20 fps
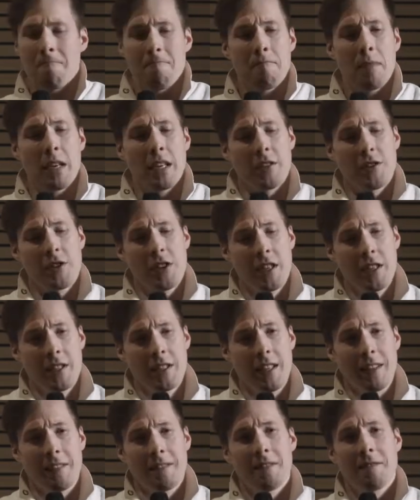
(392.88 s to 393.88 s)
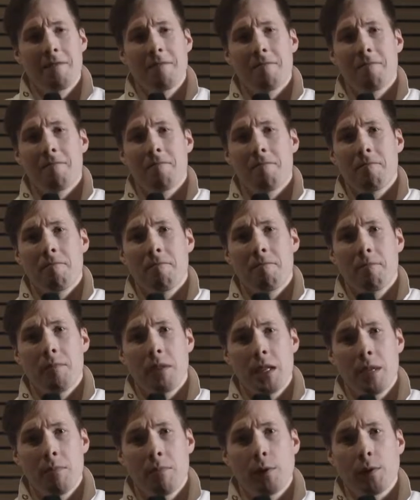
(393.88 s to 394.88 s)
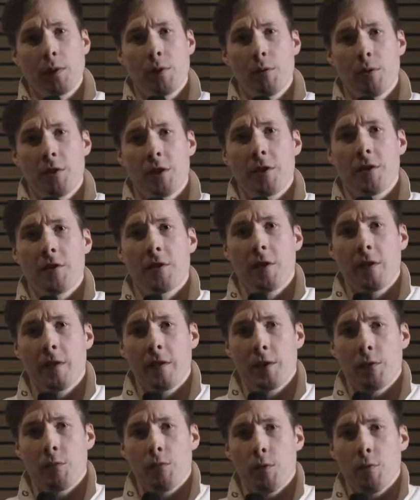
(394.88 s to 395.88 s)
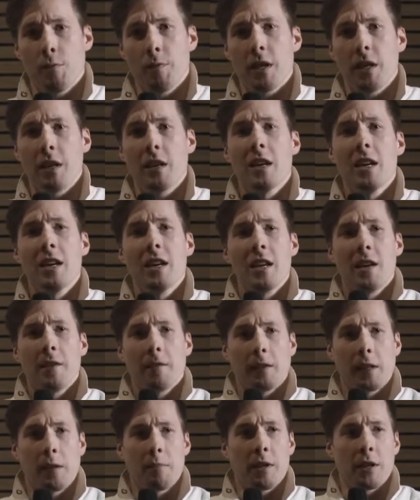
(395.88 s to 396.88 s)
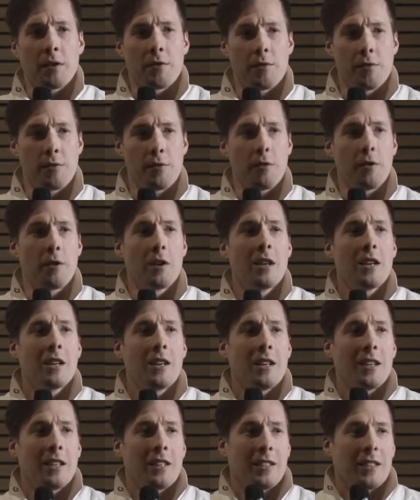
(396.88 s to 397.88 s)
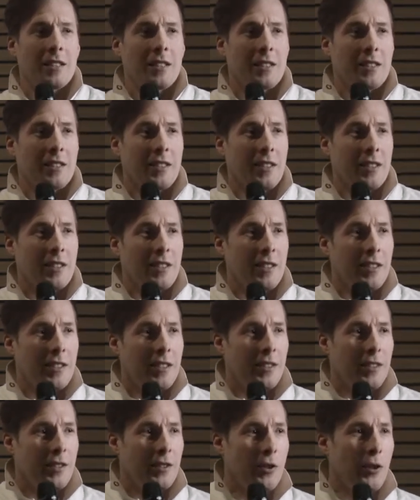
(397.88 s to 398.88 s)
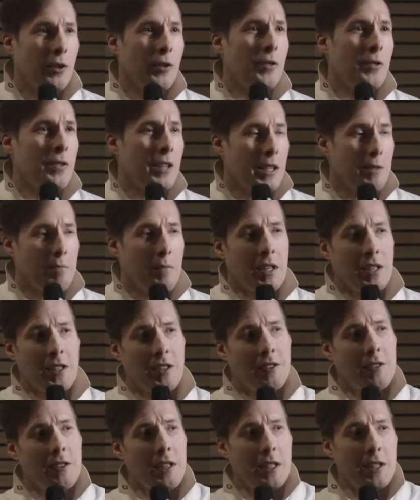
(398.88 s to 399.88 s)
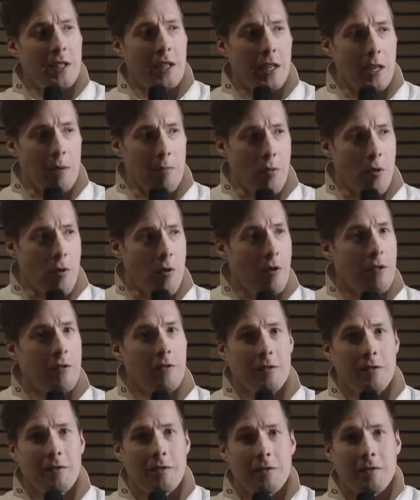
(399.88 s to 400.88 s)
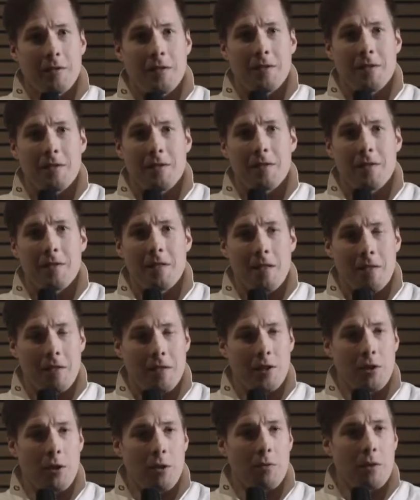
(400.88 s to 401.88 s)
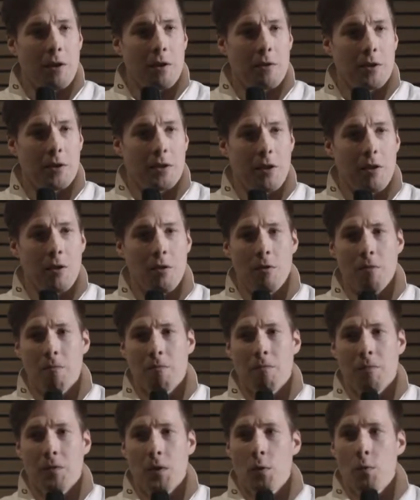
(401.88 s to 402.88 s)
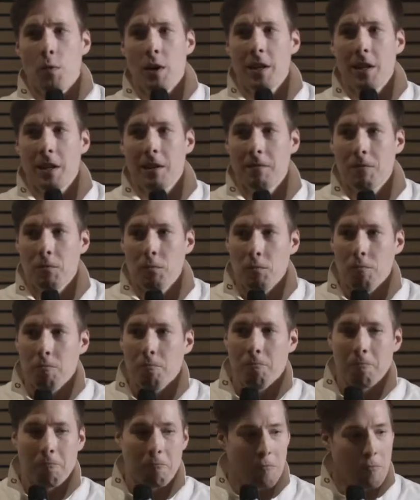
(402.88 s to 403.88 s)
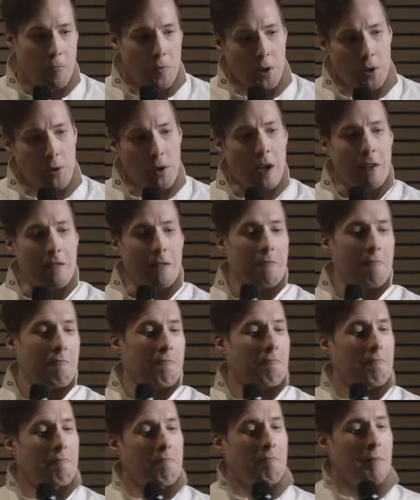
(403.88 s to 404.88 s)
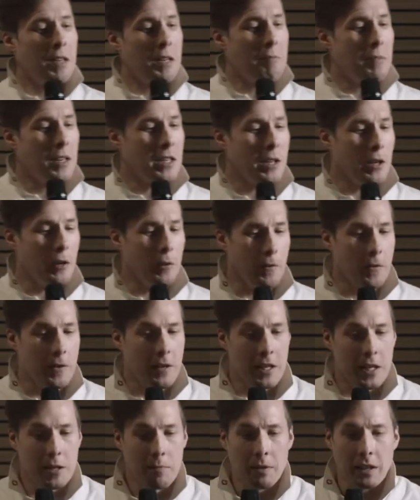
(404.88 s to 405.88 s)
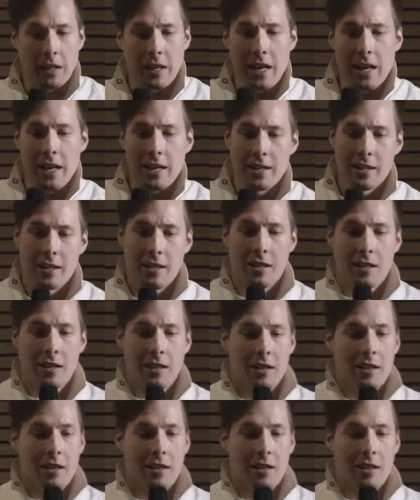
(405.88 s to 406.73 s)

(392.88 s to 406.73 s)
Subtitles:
make a change that people using the service would be flipping through not that many screens anymore. So there's no way that we could have made money out of the display ads.